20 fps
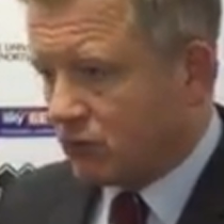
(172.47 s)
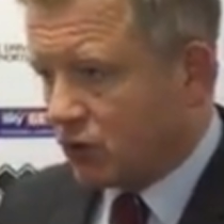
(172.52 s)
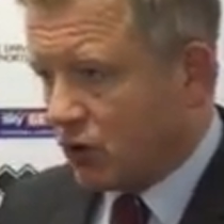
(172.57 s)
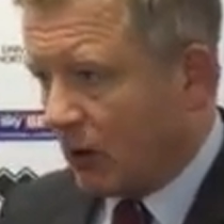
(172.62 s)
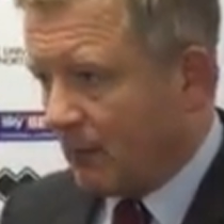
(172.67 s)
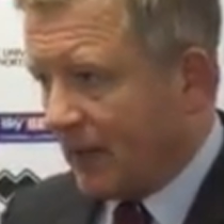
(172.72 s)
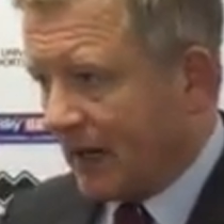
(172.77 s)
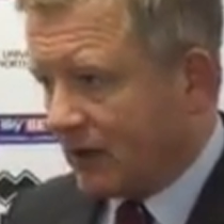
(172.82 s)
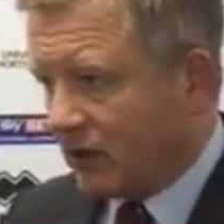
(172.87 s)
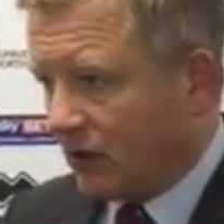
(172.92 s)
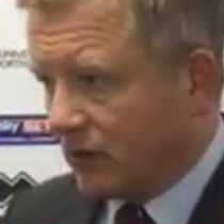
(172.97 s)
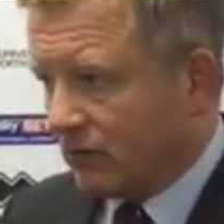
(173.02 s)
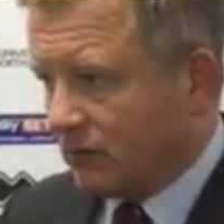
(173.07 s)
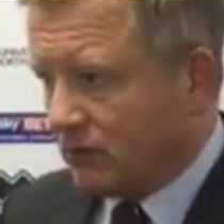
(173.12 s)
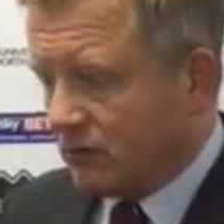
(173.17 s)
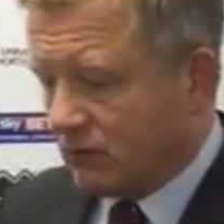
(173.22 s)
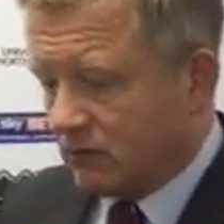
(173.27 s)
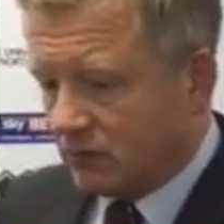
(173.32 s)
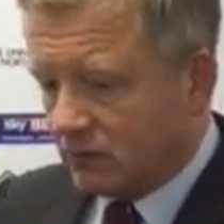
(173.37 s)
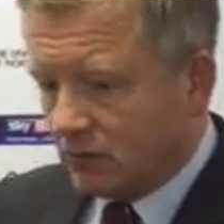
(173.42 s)
got back
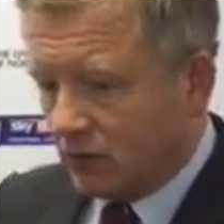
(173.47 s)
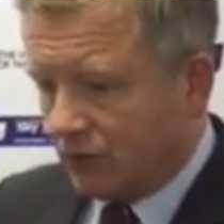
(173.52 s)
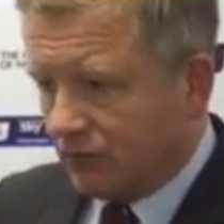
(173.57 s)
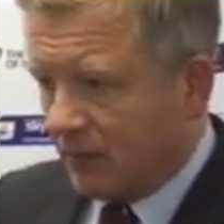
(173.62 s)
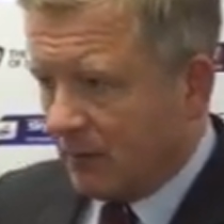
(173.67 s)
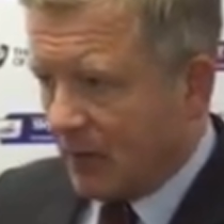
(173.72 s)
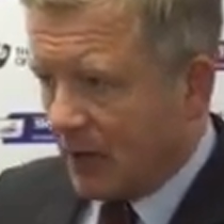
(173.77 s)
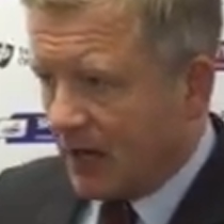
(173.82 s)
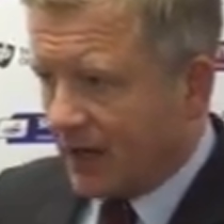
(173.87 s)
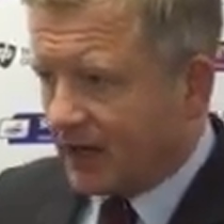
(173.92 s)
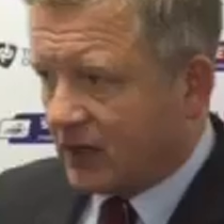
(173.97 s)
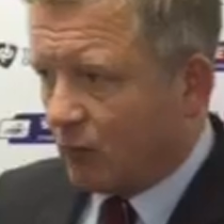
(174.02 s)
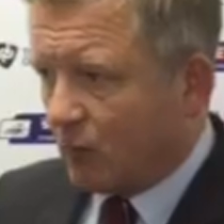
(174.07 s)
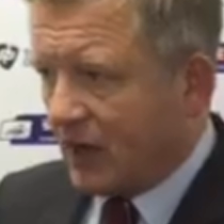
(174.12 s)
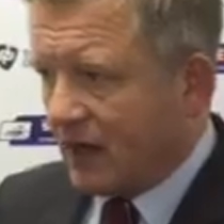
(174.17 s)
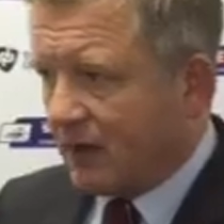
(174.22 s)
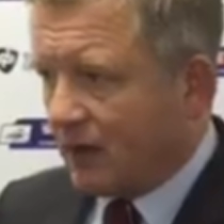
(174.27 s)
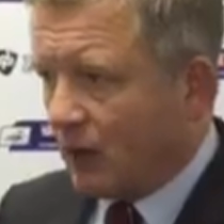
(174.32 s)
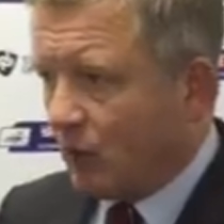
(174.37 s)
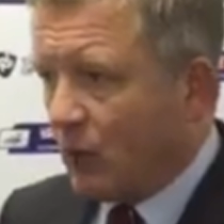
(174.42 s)
on the bike and
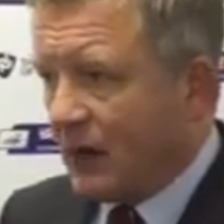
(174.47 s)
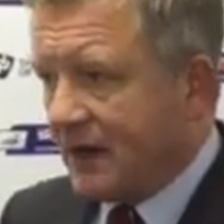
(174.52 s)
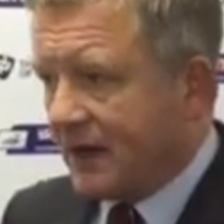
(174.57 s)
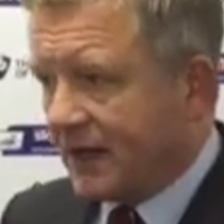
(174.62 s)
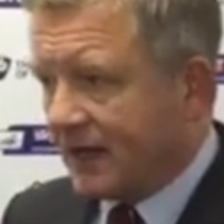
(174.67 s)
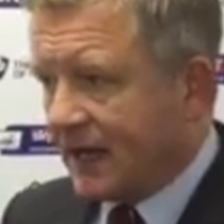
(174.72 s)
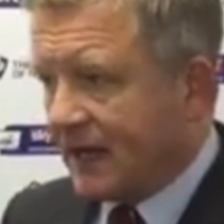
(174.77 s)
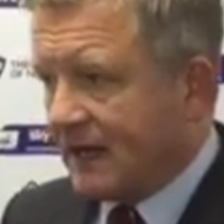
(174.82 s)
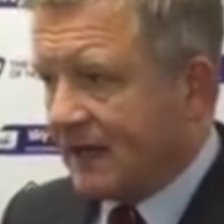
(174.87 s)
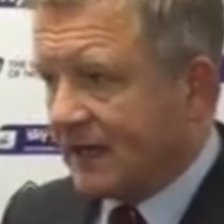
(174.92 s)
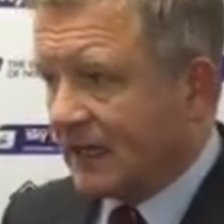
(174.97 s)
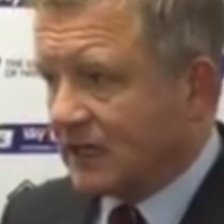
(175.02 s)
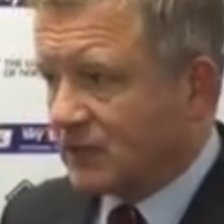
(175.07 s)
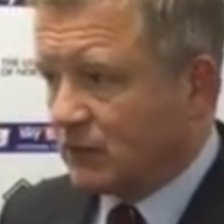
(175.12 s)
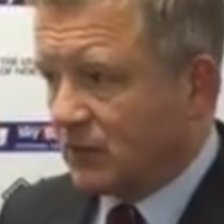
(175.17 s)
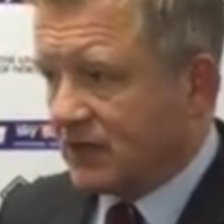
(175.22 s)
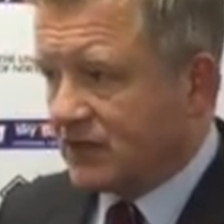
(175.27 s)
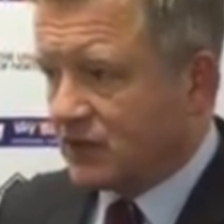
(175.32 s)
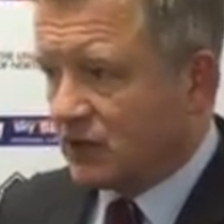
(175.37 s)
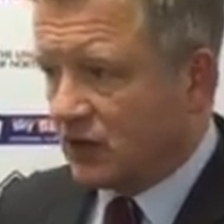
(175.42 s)
went again, and
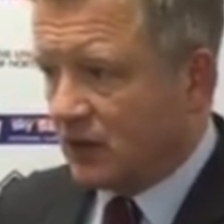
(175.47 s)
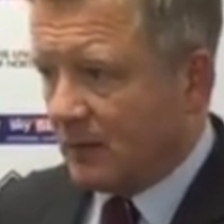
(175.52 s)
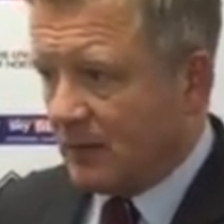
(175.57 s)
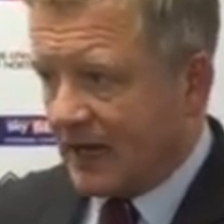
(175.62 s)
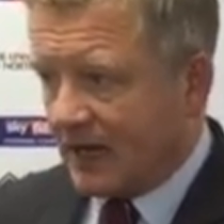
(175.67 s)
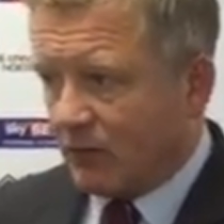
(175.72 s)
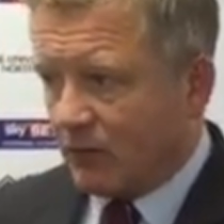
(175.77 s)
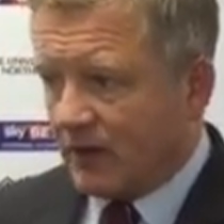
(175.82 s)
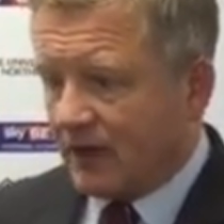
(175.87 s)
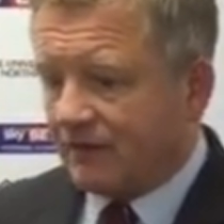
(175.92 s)
that's what it's all about.